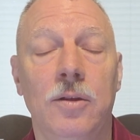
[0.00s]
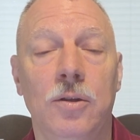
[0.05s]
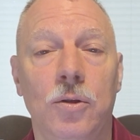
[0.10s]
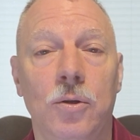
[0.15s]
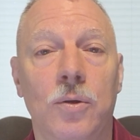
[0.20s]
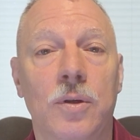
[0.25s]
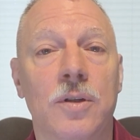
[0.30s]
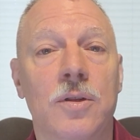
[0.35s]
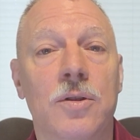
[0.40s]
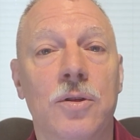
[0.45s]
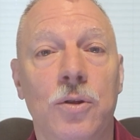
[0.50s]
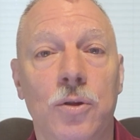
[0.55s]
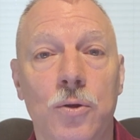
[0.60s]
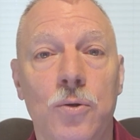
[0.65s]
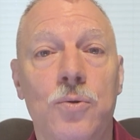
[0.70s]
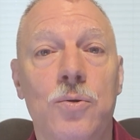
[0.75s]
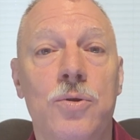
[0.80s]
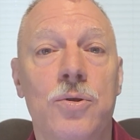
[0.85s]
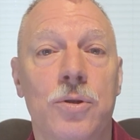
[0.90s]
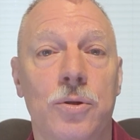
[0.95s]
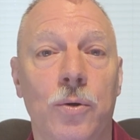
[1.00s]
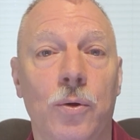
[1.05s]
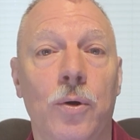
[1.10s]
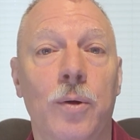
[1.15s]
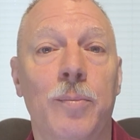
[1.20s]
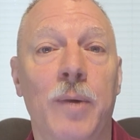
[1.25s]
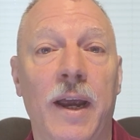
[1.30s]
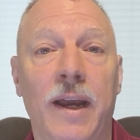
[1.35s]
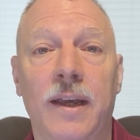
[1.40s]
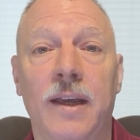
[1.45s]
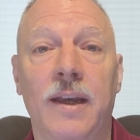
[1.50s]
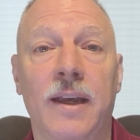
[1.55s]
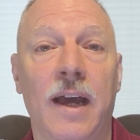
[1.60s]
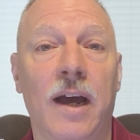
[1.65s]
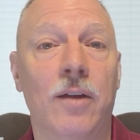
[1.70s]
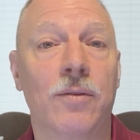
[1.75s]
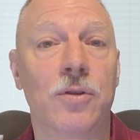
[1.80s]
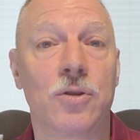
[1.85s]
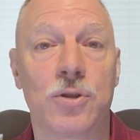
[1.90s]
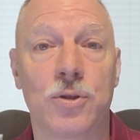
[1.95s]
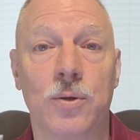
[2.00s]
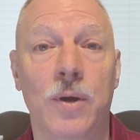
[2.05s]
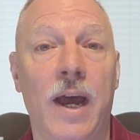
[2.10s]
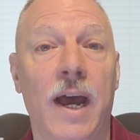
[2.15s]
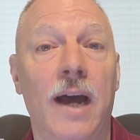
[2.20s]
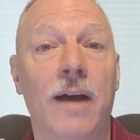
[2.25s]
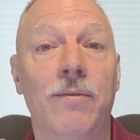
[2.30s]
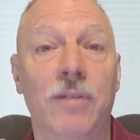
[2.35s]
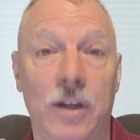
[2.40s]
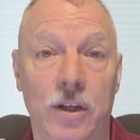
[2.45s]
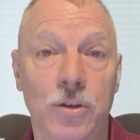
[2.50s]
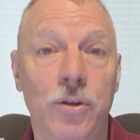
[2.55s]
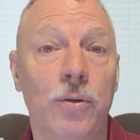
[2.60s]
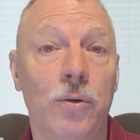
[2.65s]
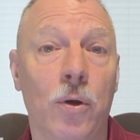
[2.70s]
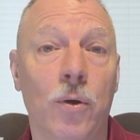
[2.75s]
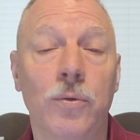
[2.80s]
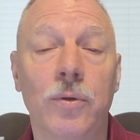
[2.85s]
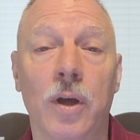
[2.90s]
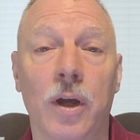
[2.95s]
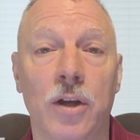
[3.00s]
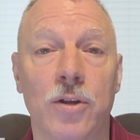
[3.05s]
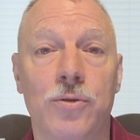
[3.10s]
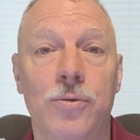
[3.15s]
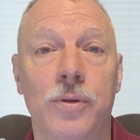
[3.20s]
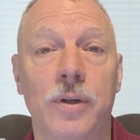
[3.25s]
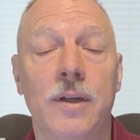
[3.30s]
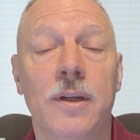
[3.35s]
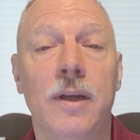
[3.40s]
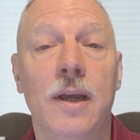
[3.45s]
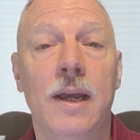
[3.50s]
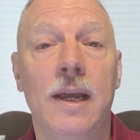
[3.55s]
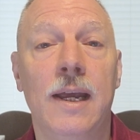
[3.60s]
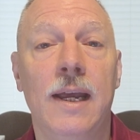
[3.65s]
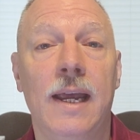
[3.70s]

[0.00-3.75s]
You can use your bank account that you have in your own country